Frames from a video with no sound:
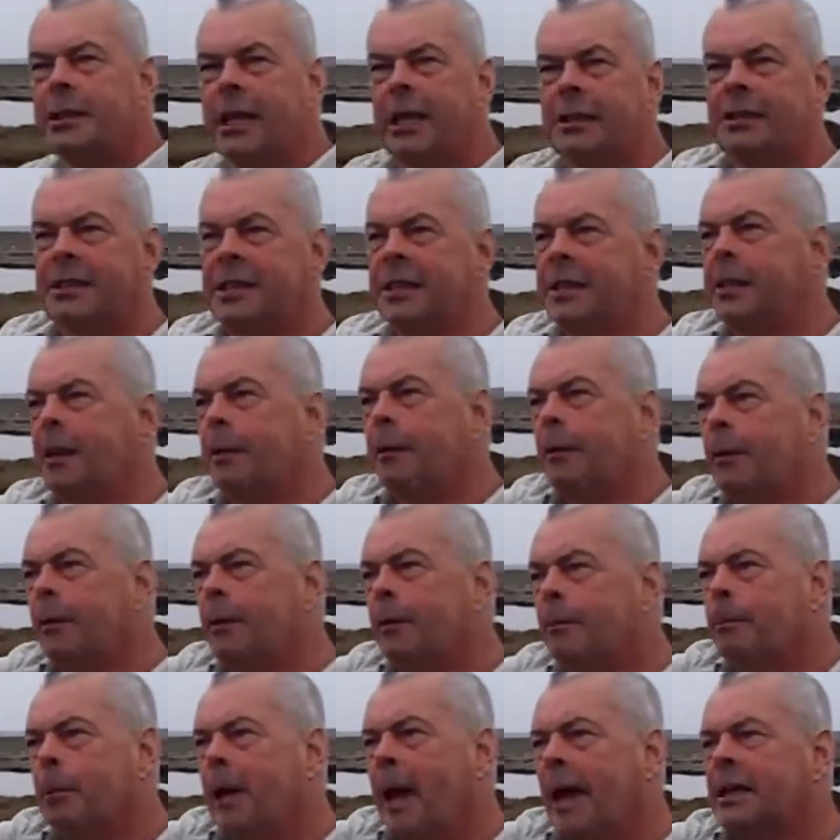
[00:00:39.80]
they'd see the
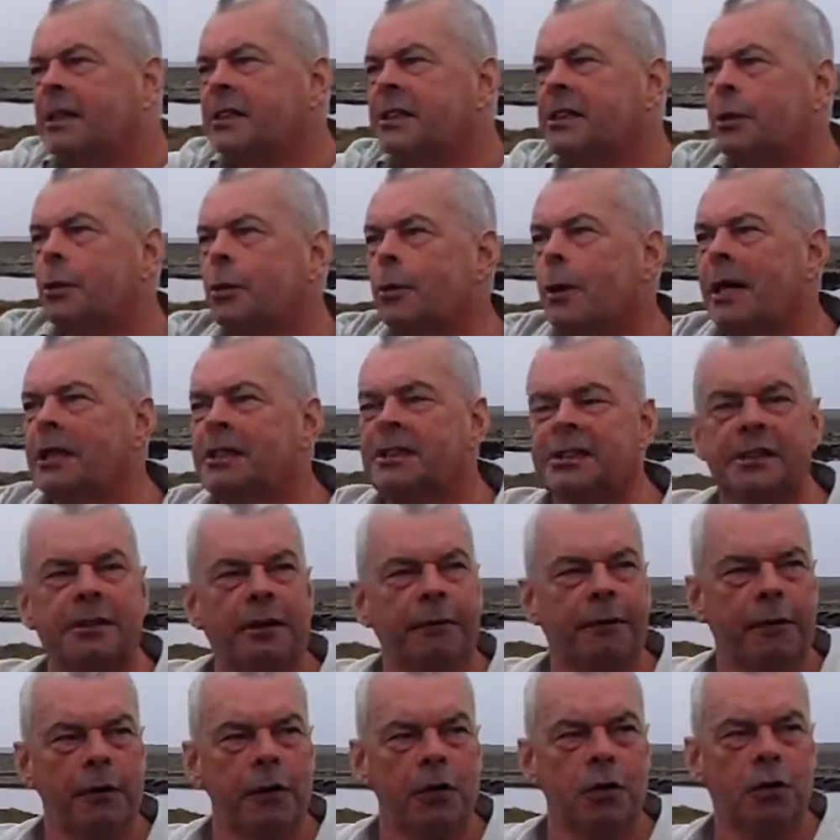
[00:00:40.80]
black silhouettes of
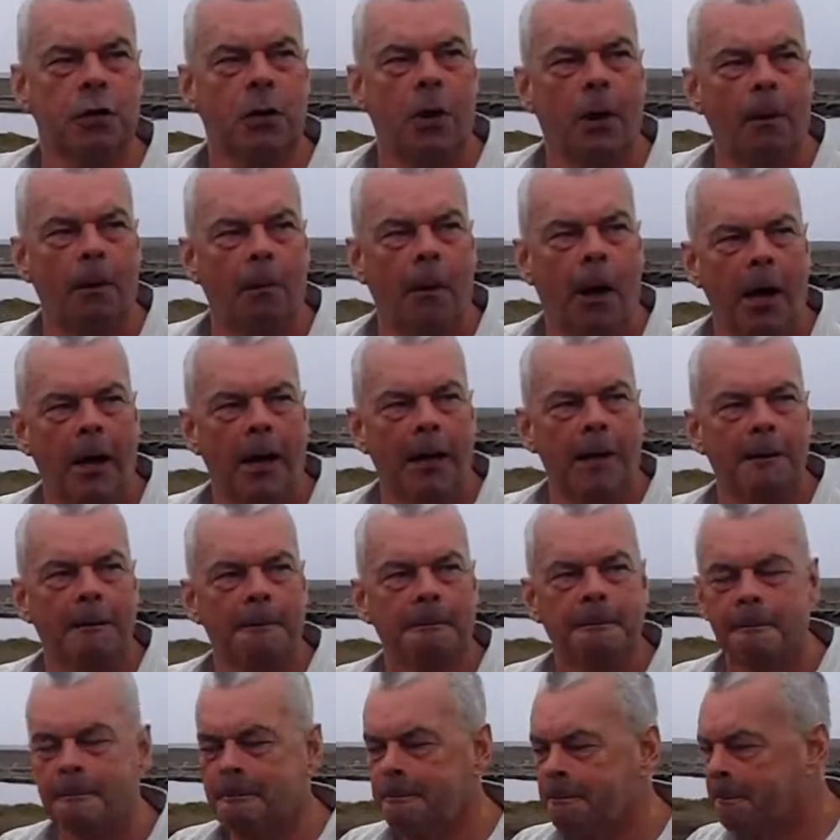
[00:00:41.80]
the fish going by.
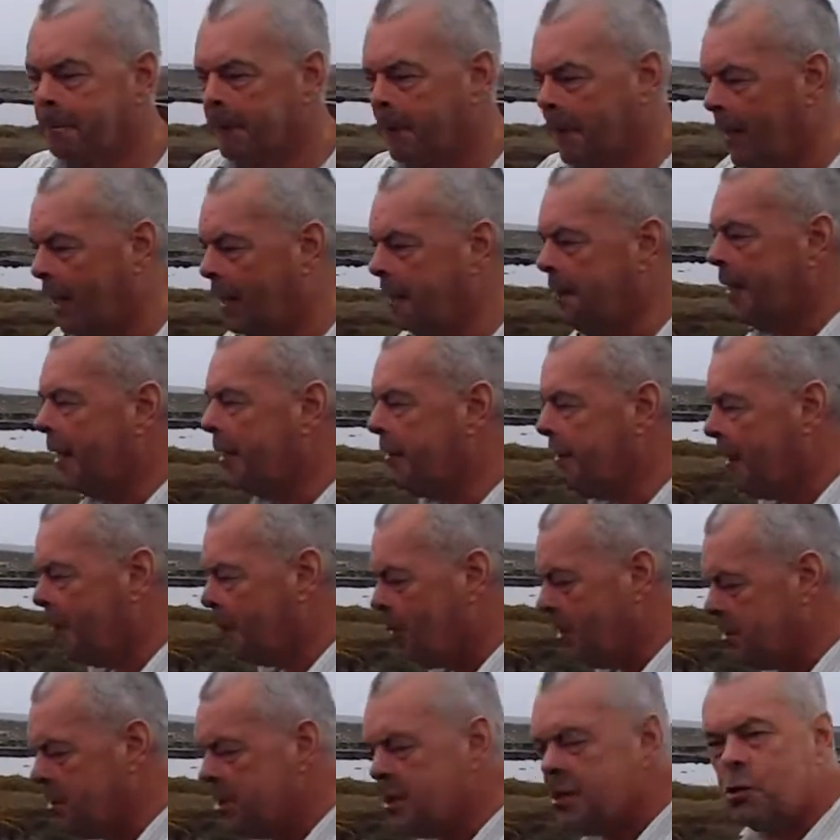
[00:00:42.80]
And then they
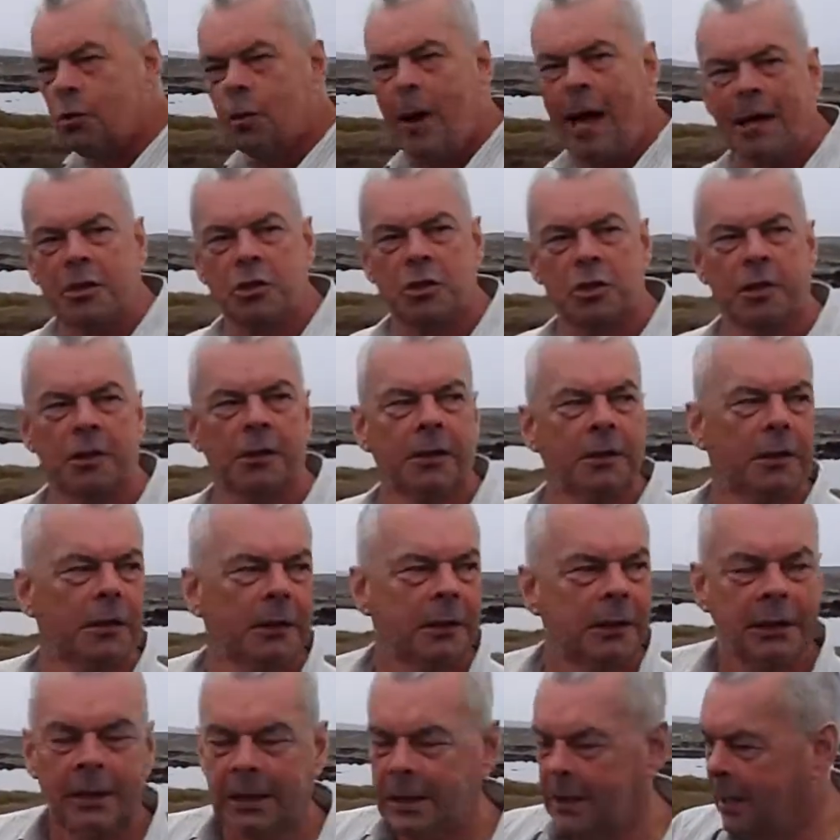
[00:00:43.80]
went into action.
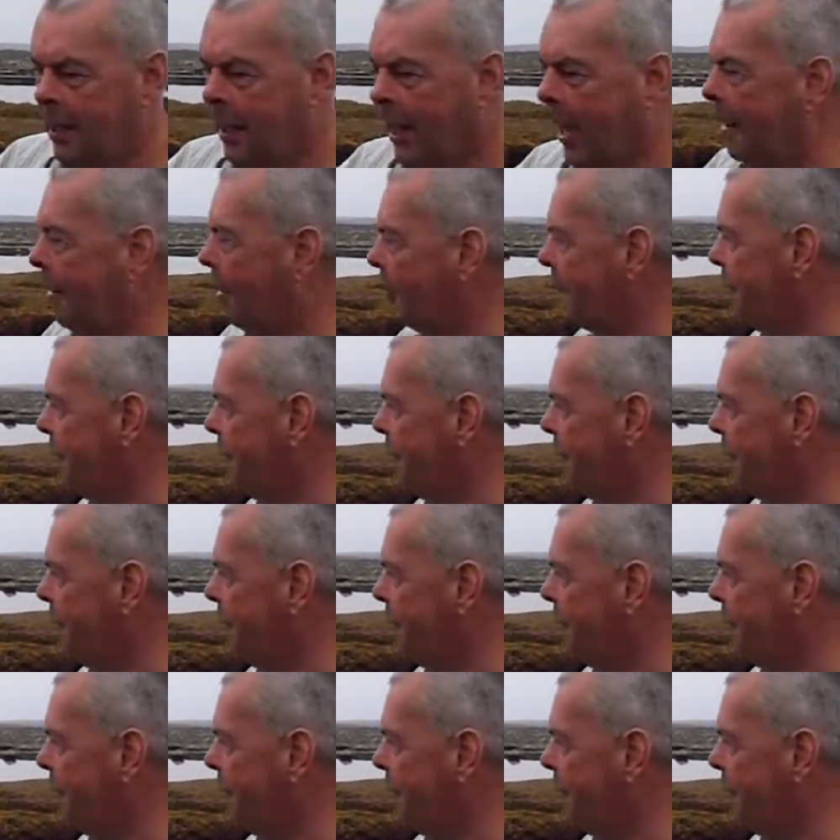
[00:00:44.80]
And